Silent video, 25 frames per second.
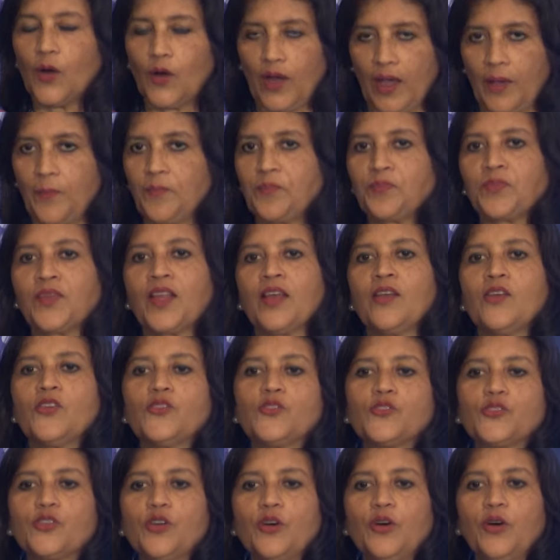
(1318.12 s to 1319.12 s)
Okay.
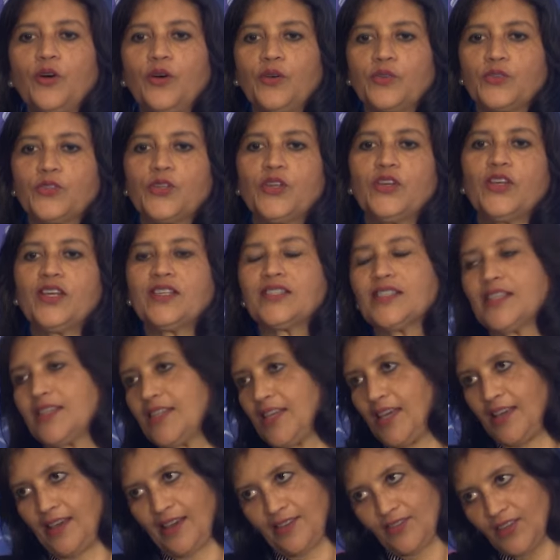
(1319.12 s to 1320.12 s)
So here's the
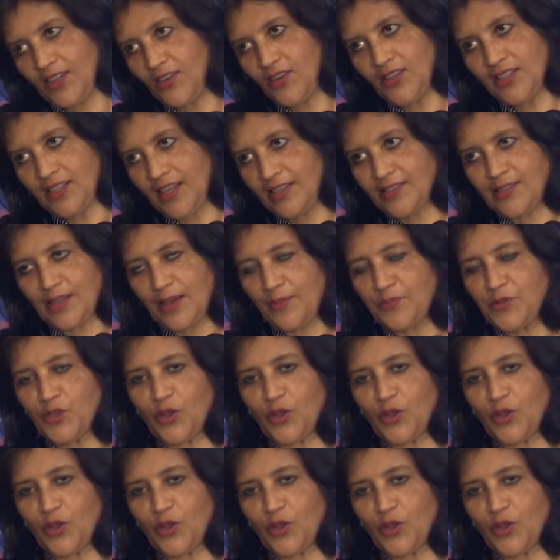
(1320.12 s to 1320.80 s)
thing. I'm